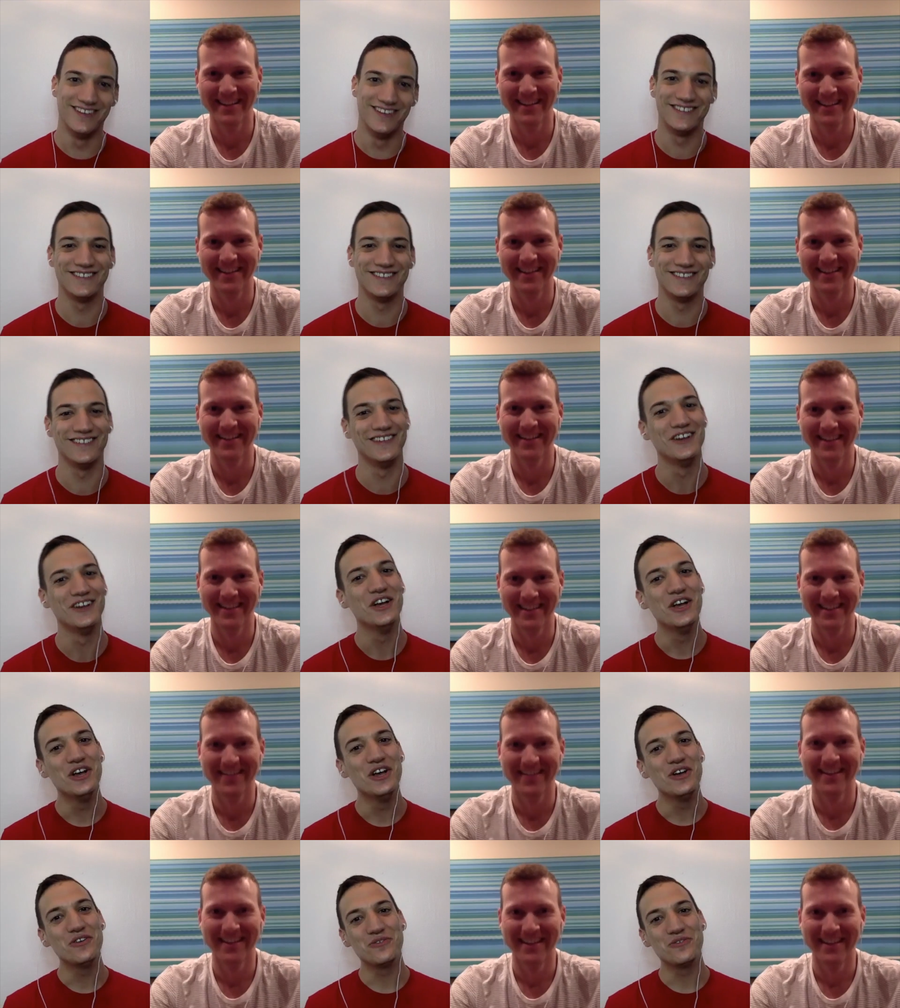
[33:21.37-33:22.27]
Speaker 1: with right?
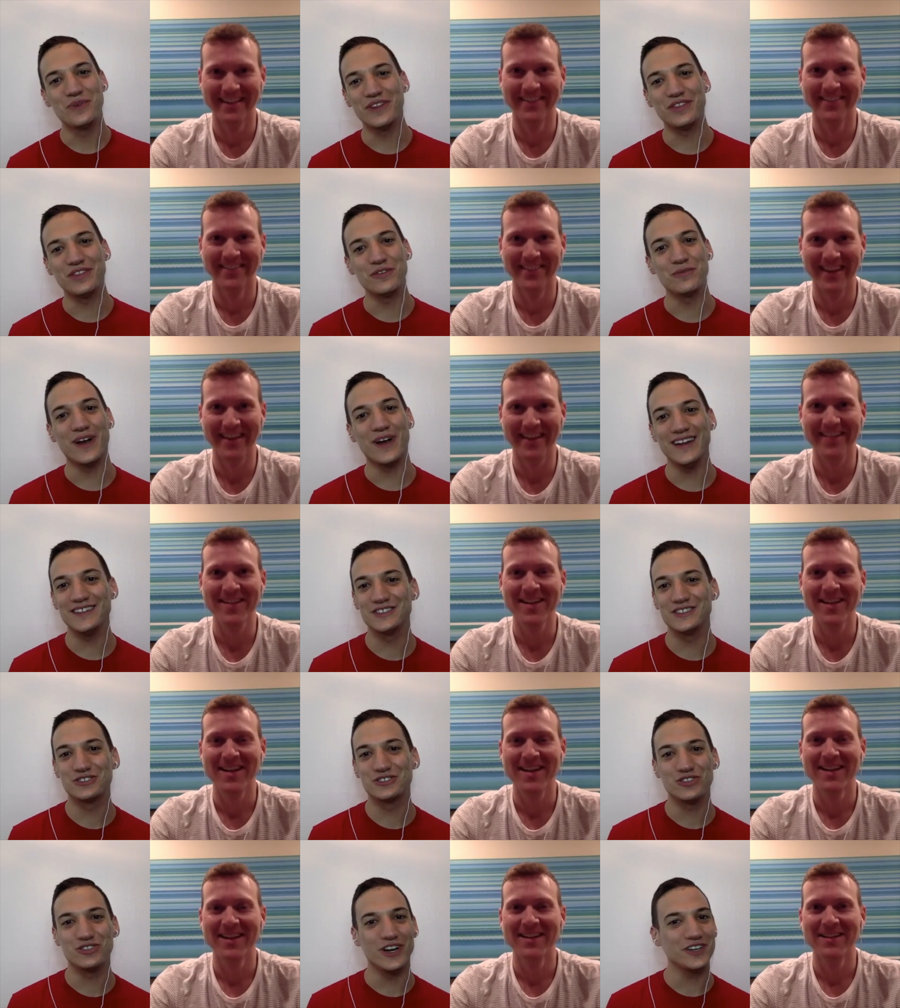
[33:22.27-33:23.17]
the right
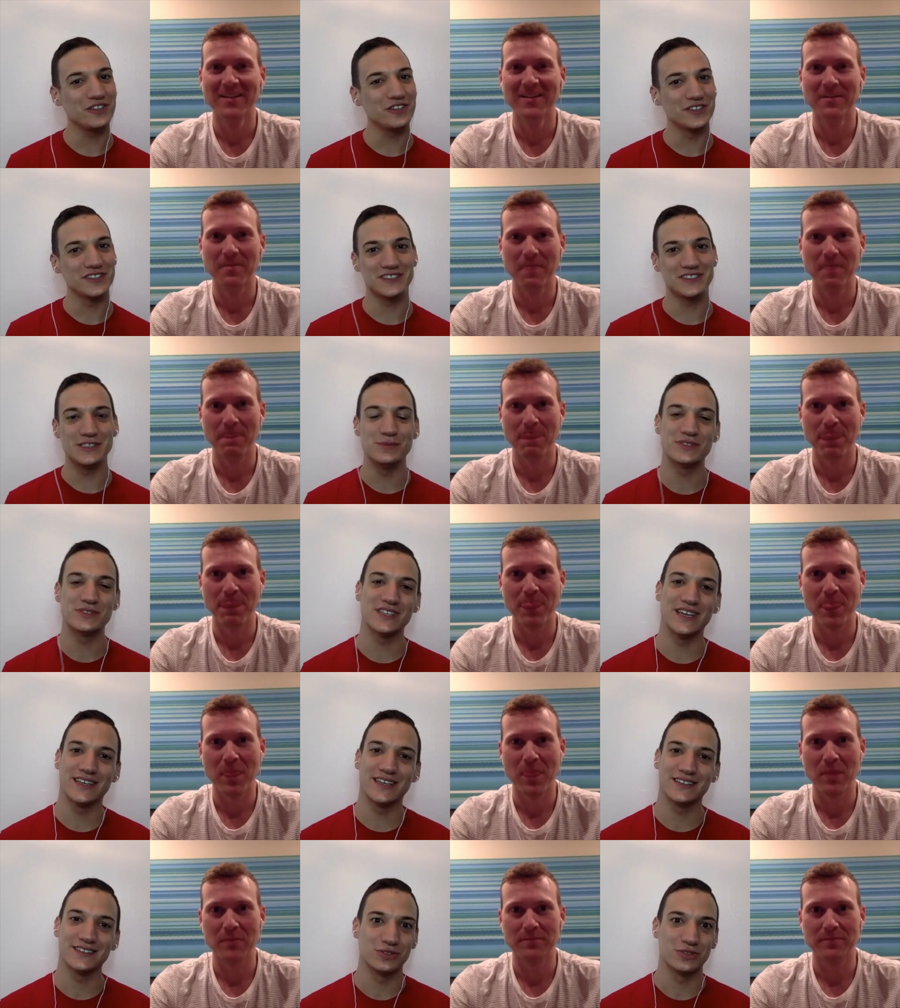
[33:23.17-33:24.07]
instructor, it seems
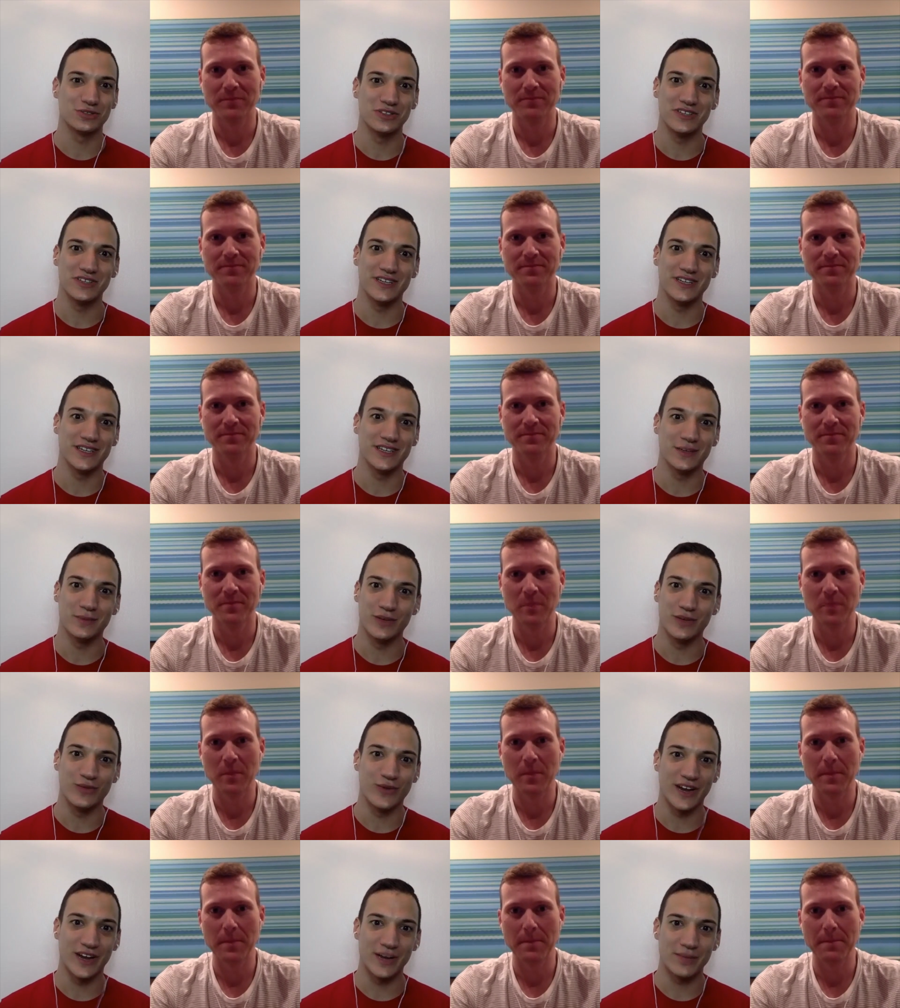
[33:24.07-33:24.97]
like Trinity could
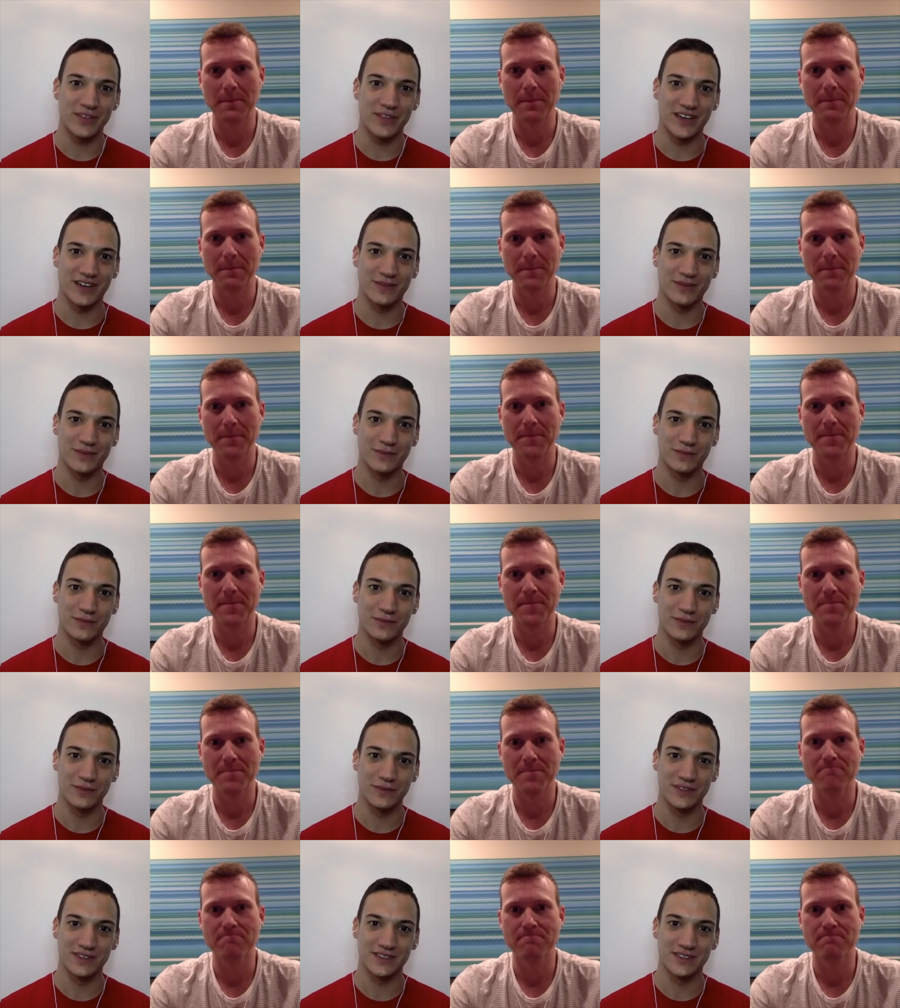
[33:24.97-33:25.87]
be right up there
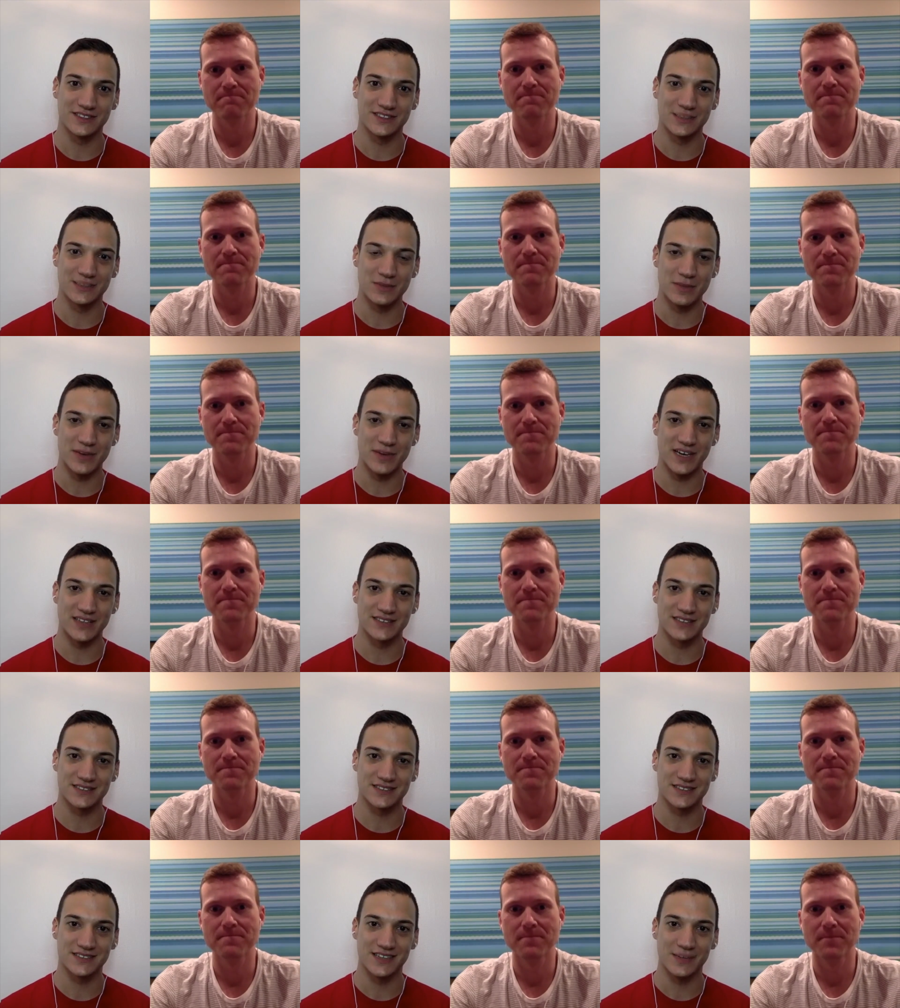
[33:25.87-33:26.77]
with some of the
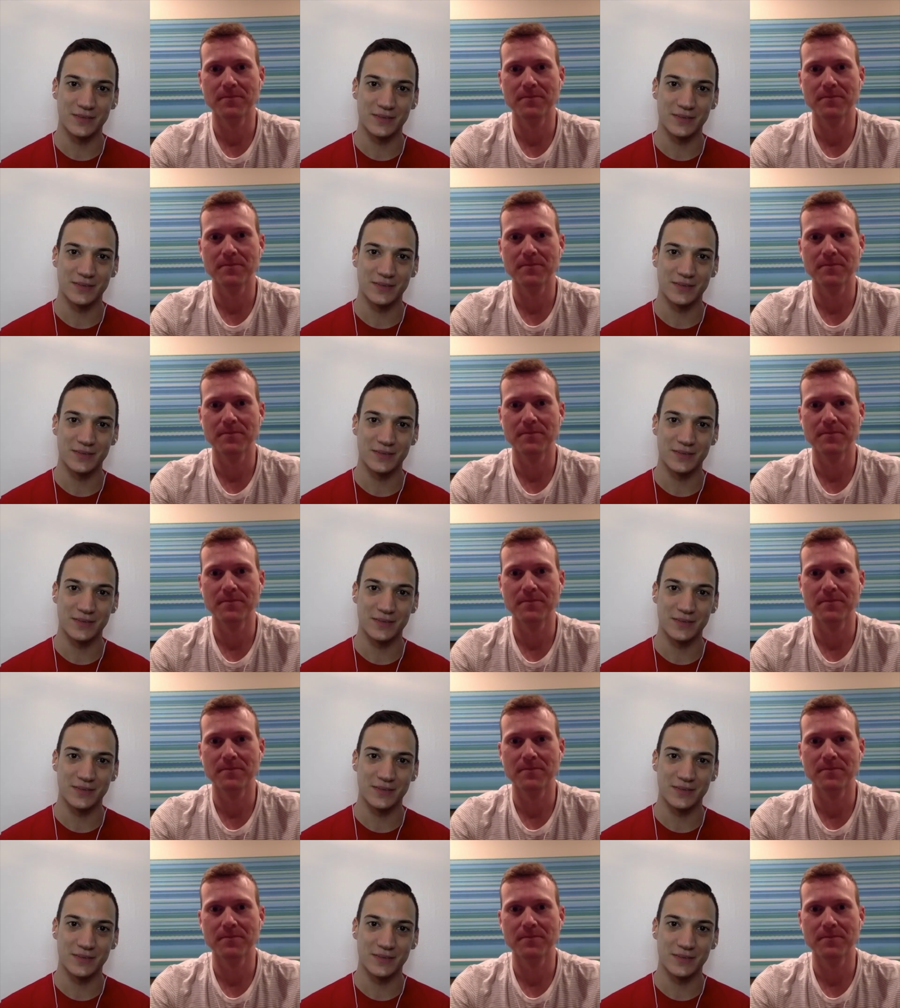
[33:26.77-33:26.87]
best.